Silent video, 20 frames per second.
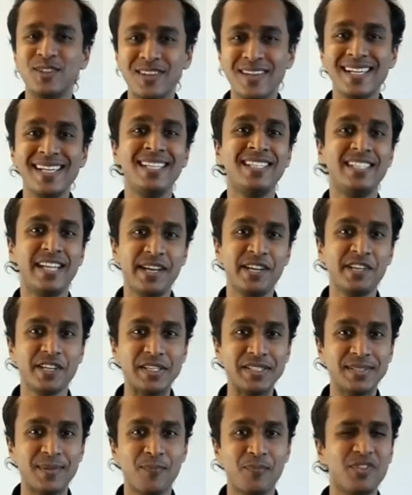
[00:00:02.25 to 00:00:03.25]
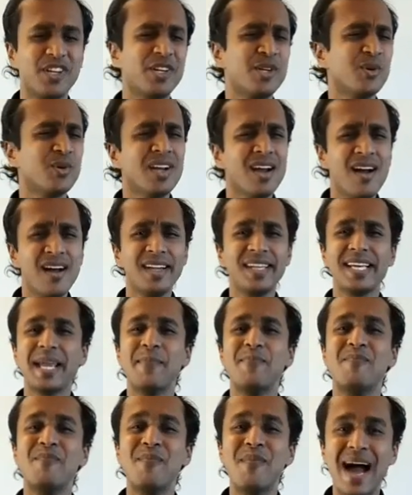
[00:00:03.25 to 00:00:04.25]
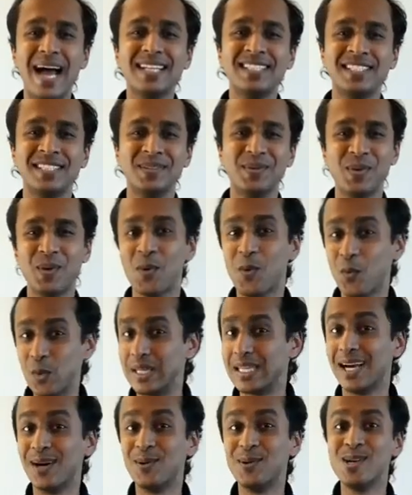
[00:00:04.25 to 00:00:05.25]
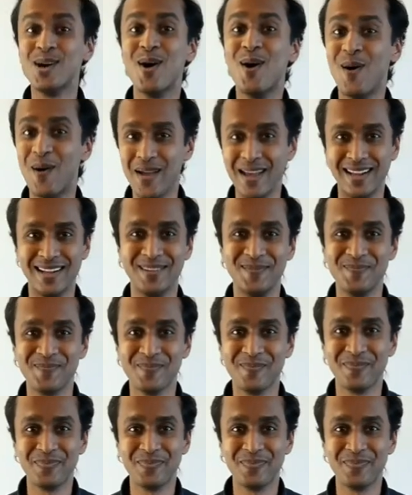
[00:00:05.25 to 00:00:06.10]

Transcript: three dishes that you can't imagine without oil.